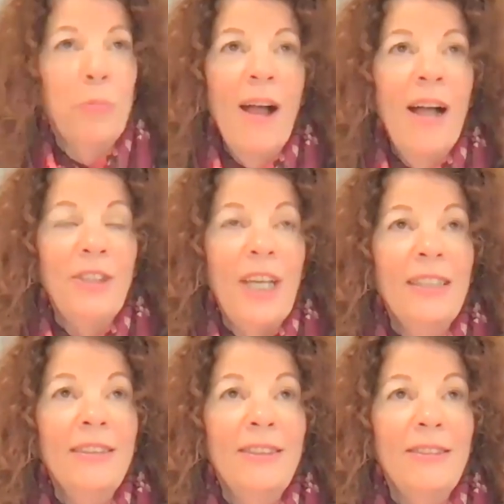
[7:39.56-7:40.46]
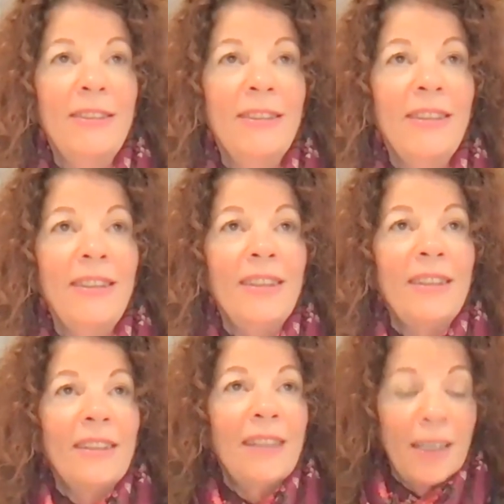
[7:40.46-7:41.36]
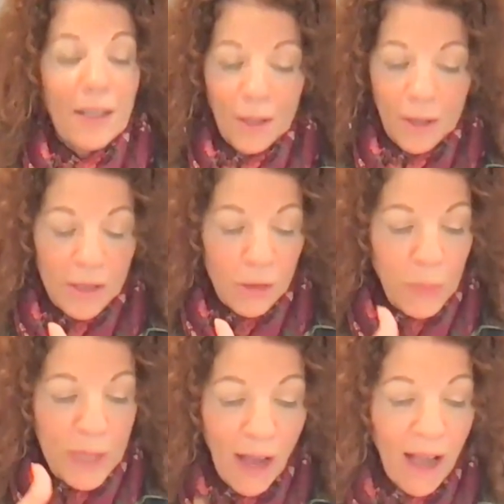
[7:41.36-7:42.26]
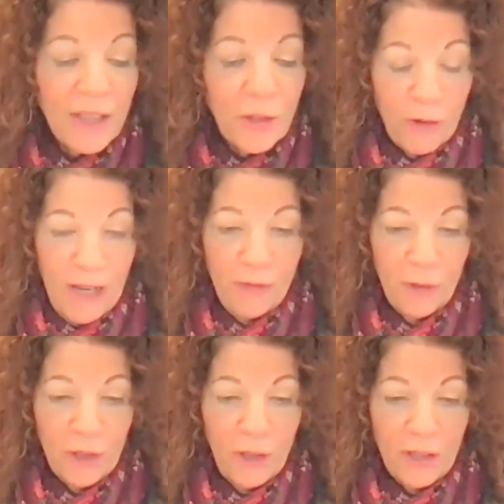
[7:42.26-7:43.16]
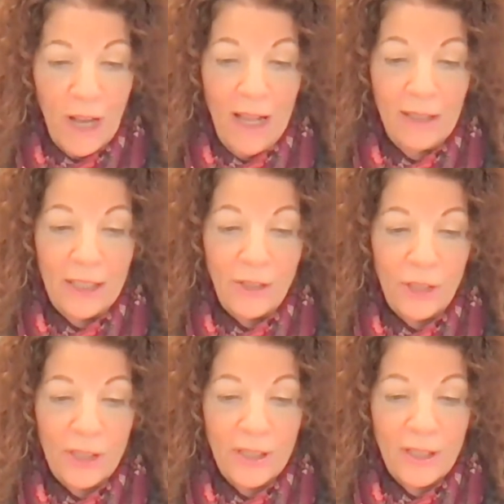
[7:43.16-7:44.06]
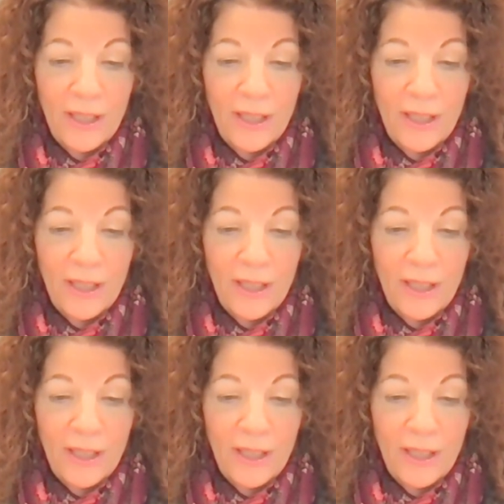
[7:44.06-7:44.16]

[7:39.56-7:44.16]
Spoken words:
projects, beyond grateful to go to college.